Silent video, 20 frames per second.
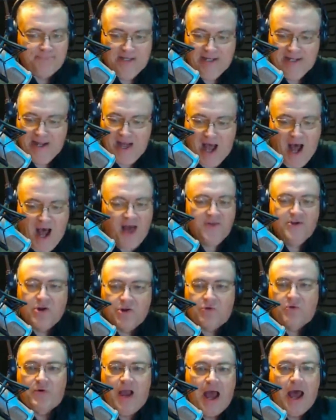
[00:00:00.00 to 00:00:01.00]
an
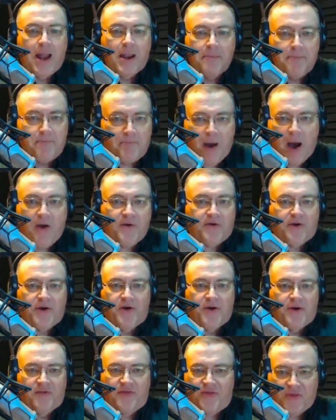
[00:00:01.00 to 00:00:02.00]
underground
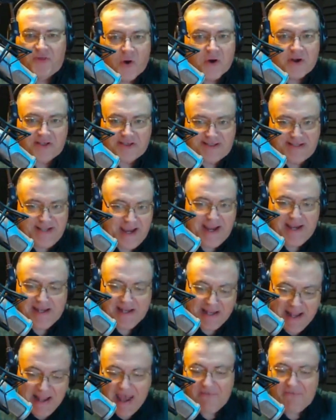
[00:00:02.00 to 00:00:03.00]
bunker 13
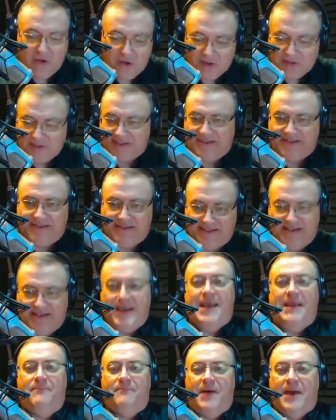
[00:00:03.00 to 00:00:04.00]
levels deep.